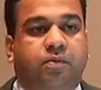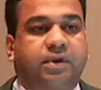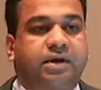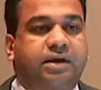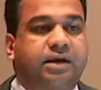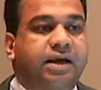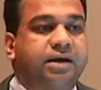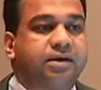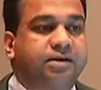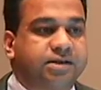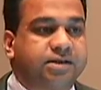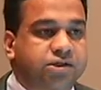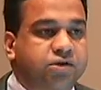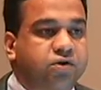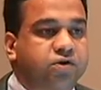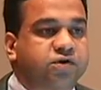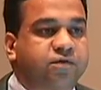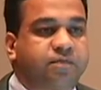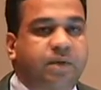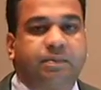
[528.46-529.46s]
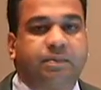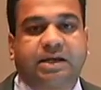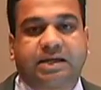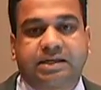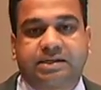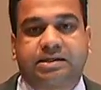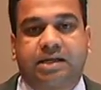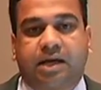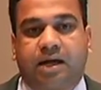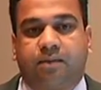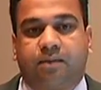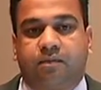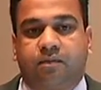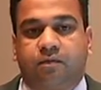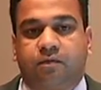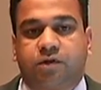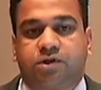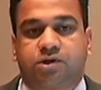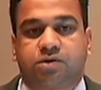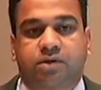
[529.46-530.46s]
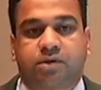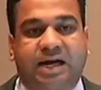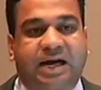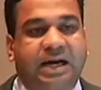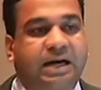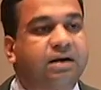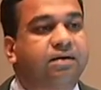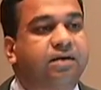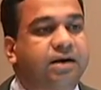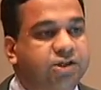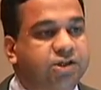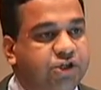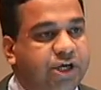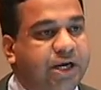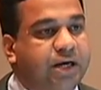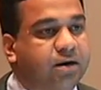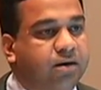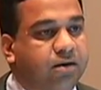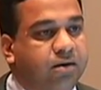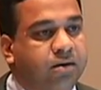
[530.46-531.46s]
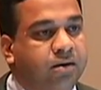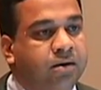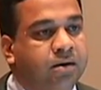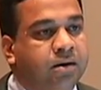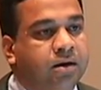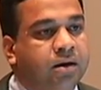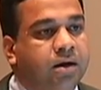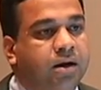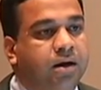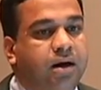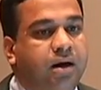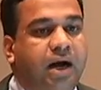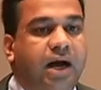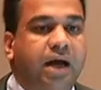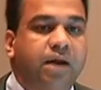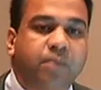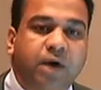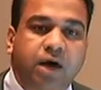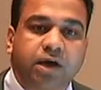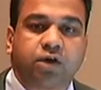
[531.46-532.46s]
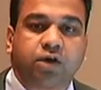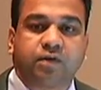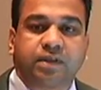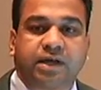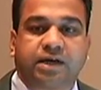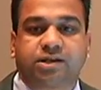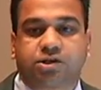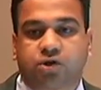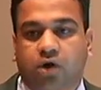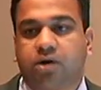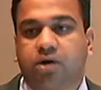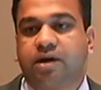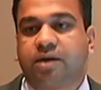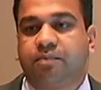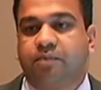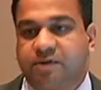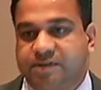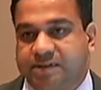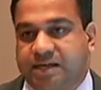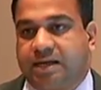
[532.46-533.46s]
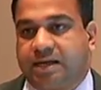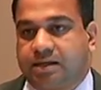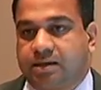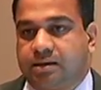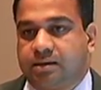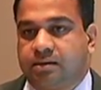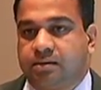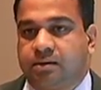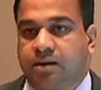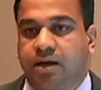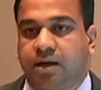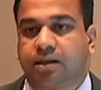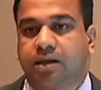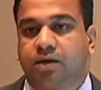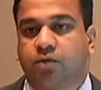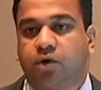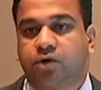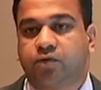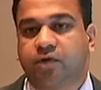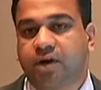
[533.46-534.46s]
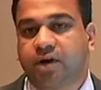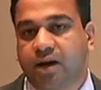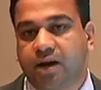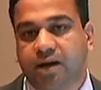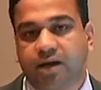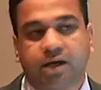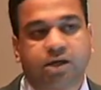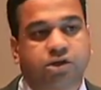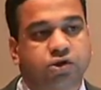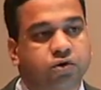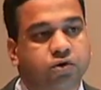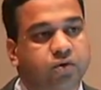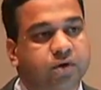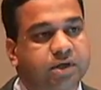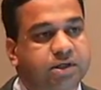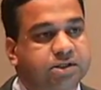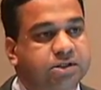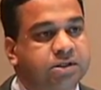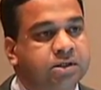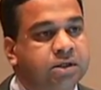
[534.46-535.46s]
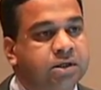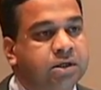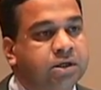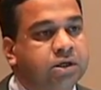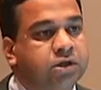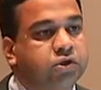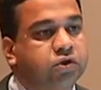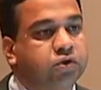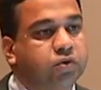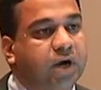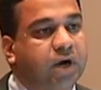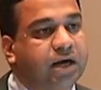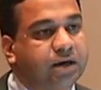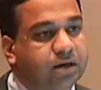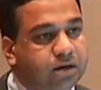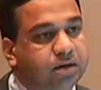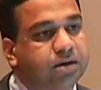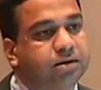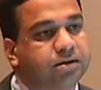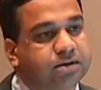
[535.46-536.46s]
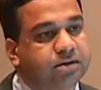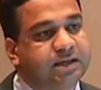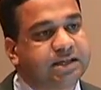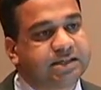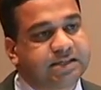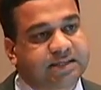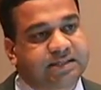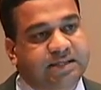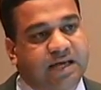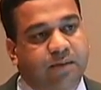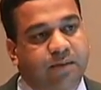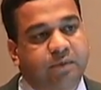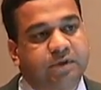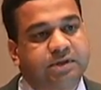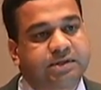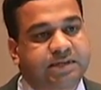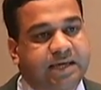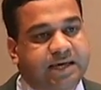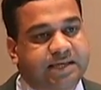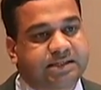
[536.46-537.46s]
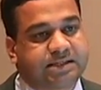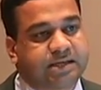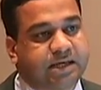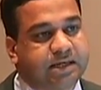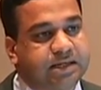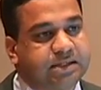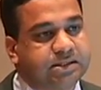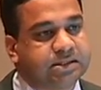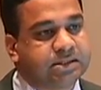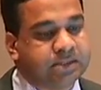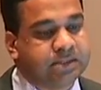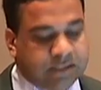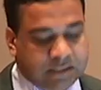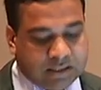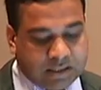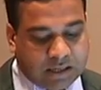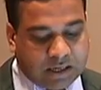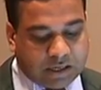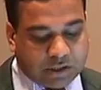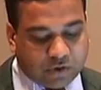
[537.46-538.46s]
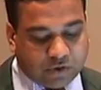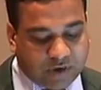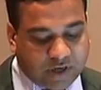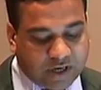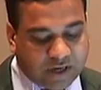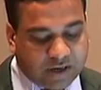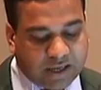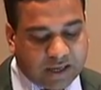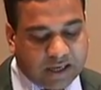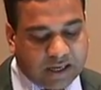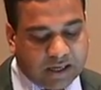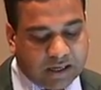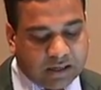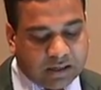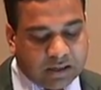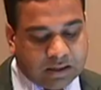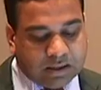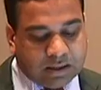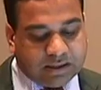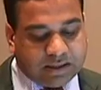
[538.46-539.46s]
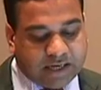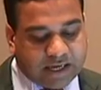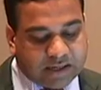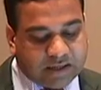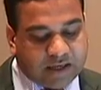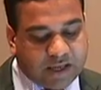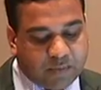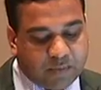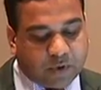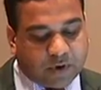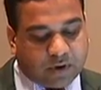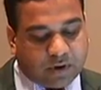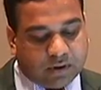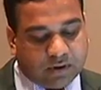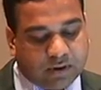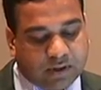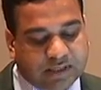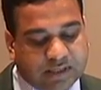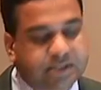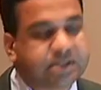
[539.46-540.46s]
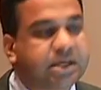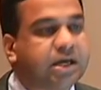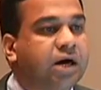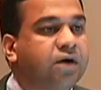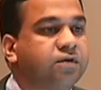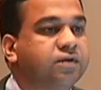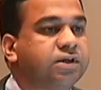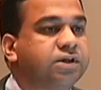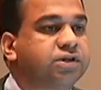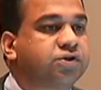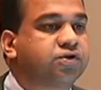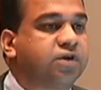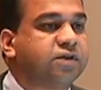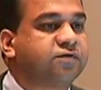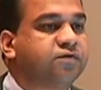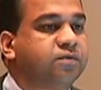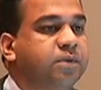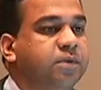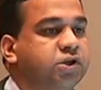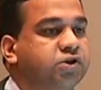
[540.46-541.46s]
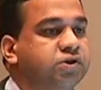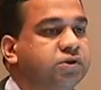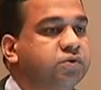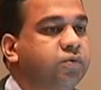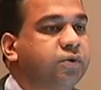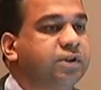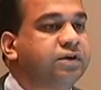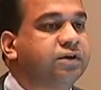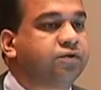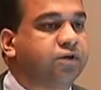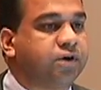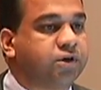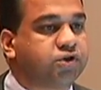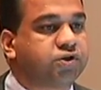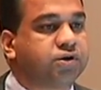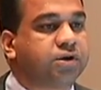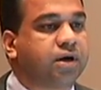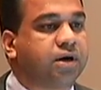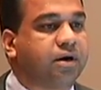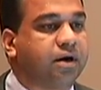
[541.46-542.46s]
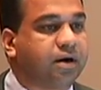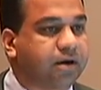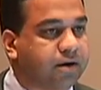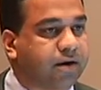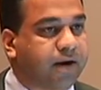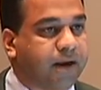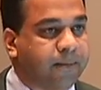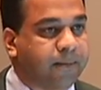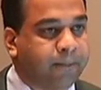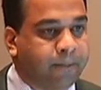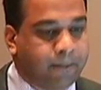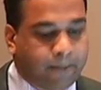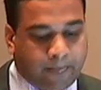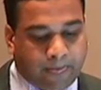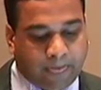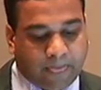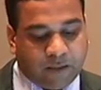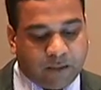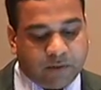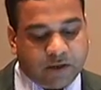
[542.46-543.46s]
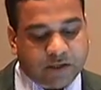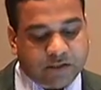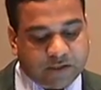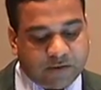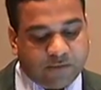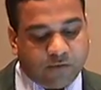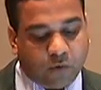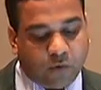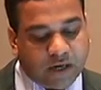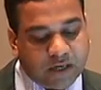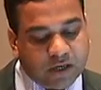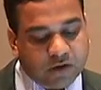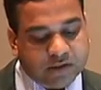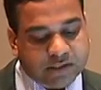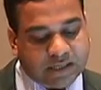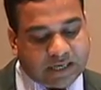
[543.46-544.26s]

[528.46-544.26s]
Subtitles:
create a discourse of public Islam, which is kindler and gentler. I'm arguing that it's already present. I think what we really need to do is to unearth these examples, case studies, and to really dig deeper and see how these transformations within tradition are occurring. Because if one looks